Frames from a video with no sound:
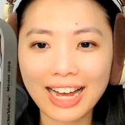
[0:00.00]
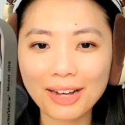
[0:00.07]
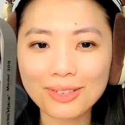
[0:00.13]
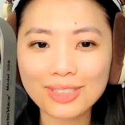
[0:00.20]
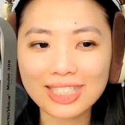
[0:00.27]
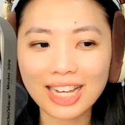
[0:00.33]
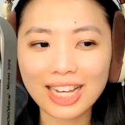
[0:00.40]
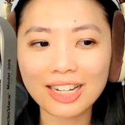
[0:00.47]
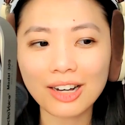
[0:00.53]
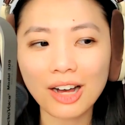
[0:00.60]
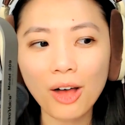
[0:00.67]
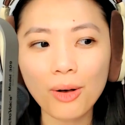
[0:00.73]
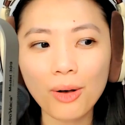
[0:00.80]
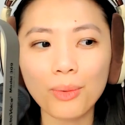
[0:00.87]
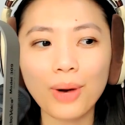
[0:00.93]
I was like,
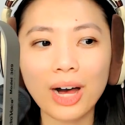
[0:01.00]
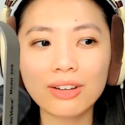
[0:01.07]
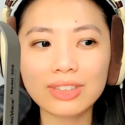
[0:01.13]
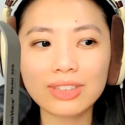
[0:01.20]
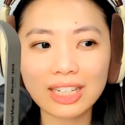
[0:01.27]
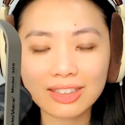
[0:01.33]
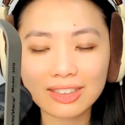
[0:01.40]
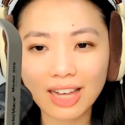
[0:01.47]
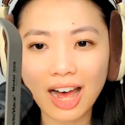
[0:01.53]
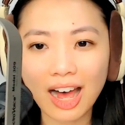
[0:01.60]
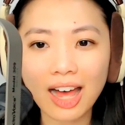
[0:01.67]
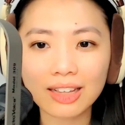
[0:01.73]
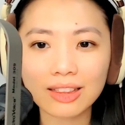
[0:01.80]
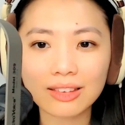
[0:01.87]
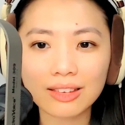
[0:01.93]
oh, well, they
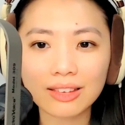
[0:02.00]
thought